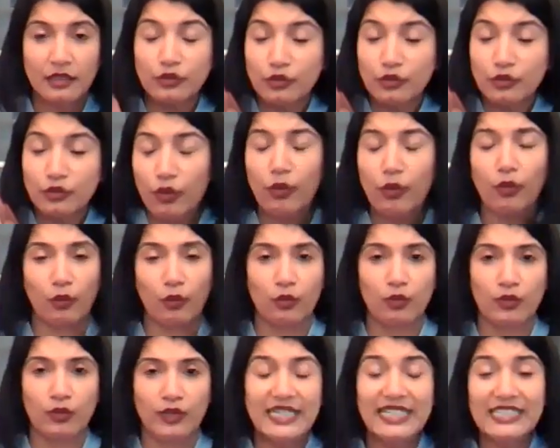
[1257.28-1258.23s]

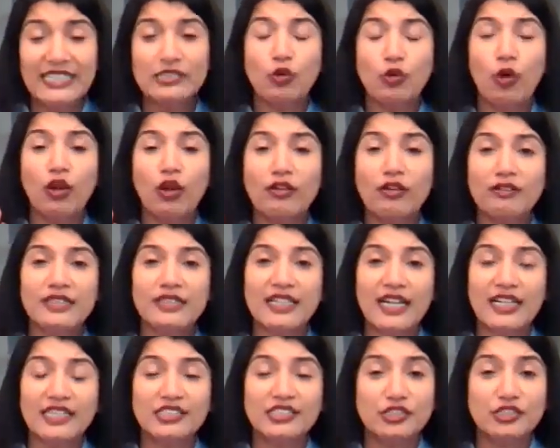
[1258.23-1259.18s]
No, he's
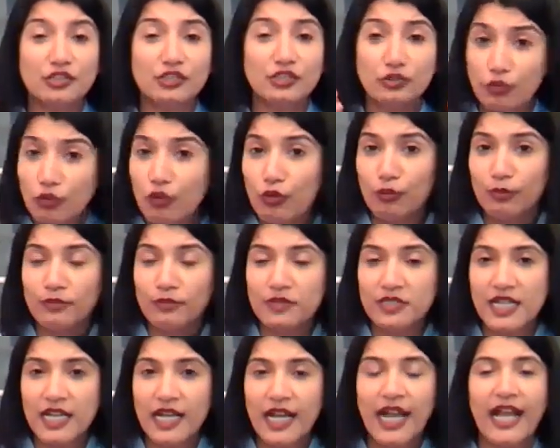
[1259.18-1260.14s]
already
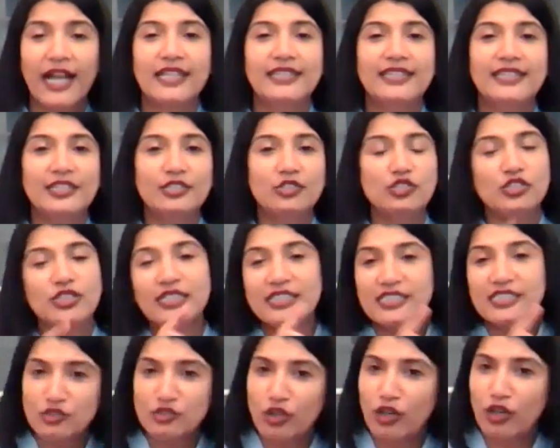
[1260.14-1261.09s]
assumed that she
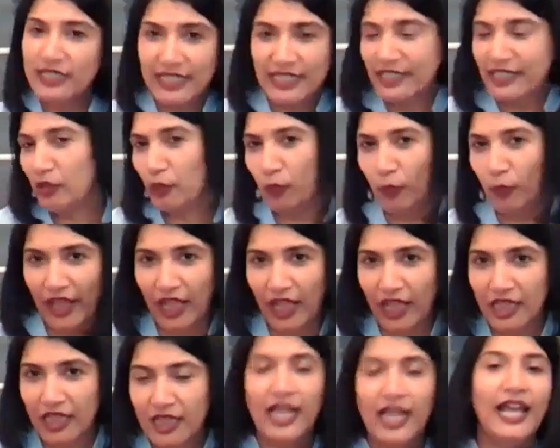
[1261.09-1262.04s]
is not eating
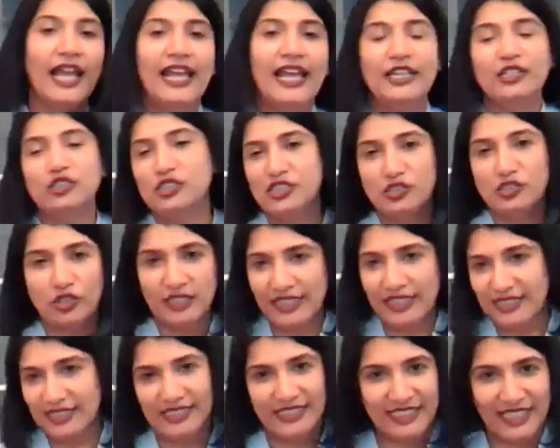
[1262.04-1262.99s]
well and she's not
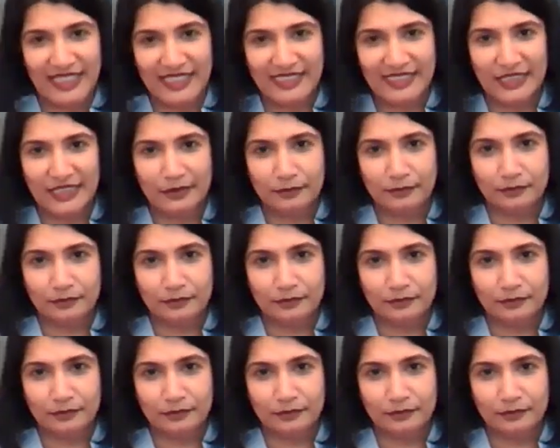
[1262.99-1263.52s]
exercising.